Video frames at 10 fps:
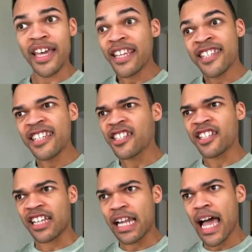Hey, this isn't
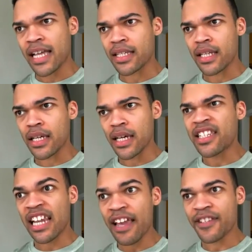just a class.
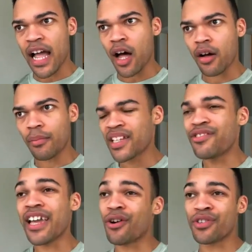It's a lifestyle.
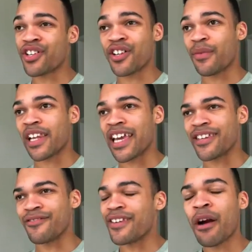Plus, you get gold stars if I
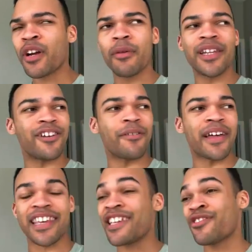like you. Now, we're gonna be learning
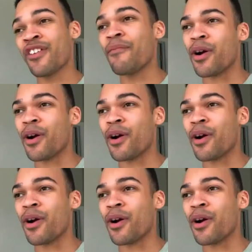about the history of